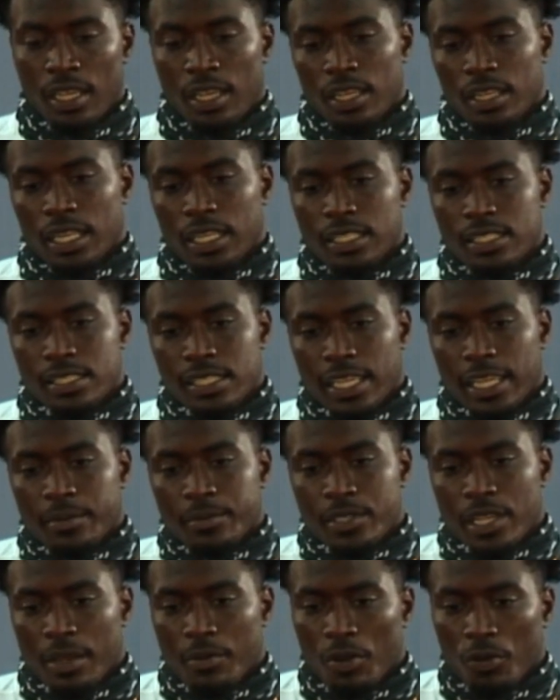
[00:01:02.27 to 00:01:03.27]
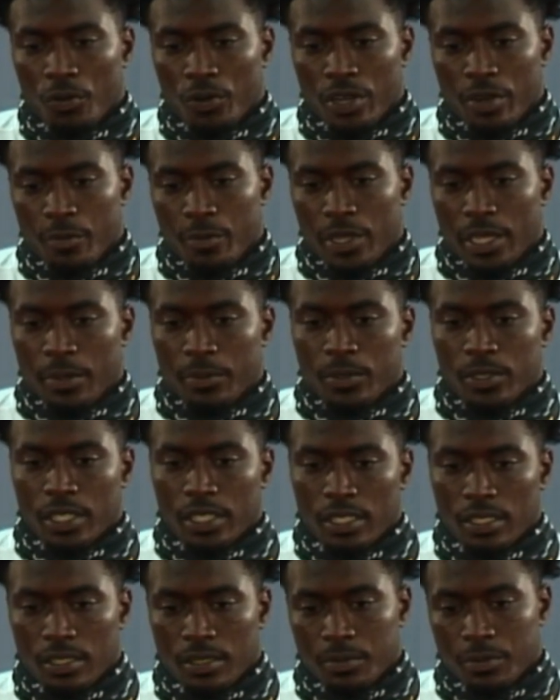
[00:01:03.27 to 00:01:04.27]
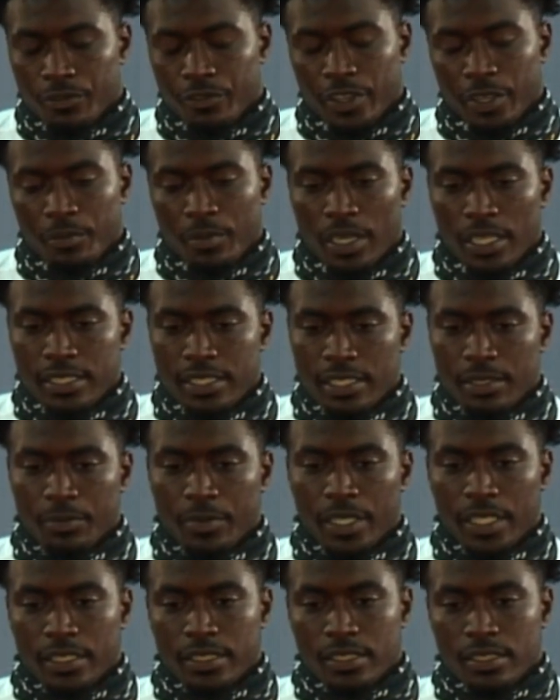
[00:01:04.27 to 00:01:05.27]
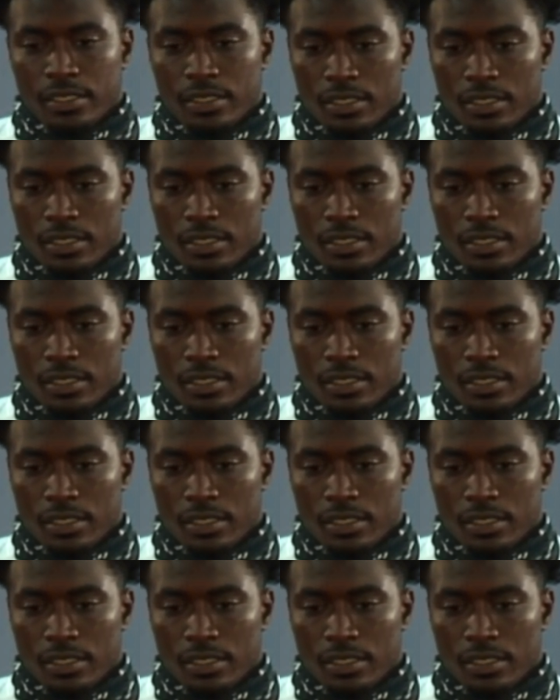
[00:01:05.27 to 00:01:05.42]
And at the same time, I want to be able to affect my teammates.